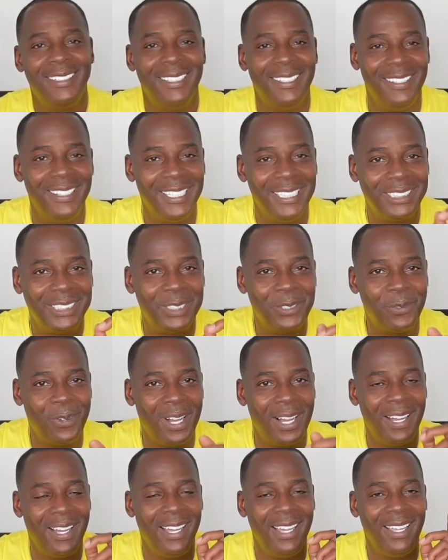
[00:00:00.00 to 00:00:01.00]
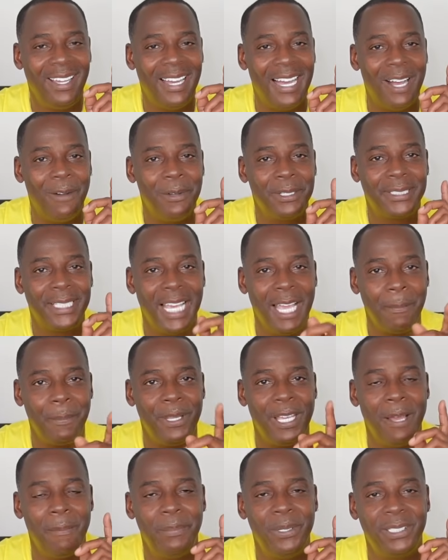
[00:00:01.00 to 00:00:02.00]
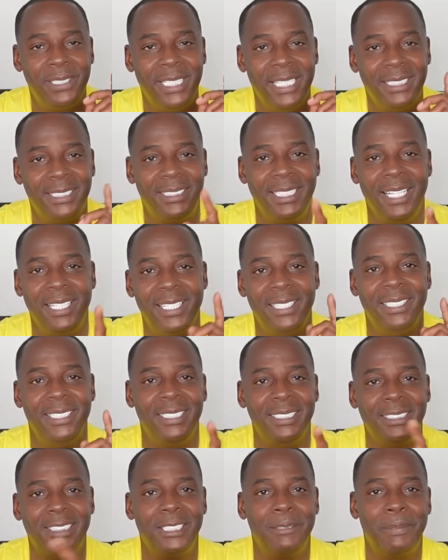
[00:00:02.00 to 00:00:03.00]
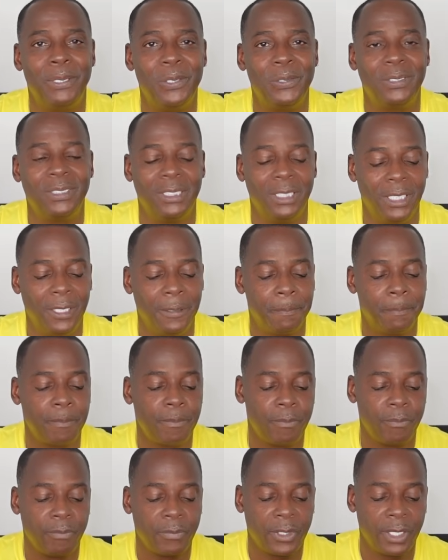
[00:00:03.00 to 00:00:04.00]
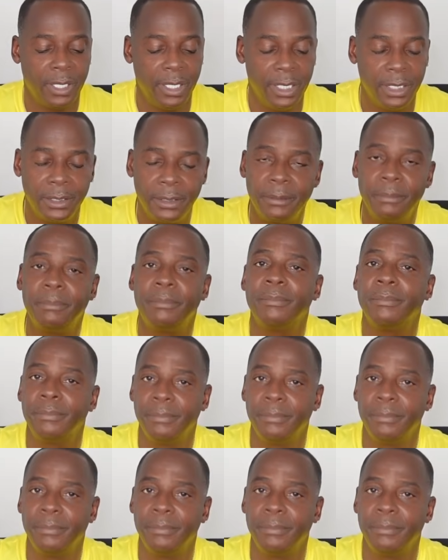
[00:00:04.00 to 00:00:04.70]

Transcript: This is why I was happy I put that second instant post up because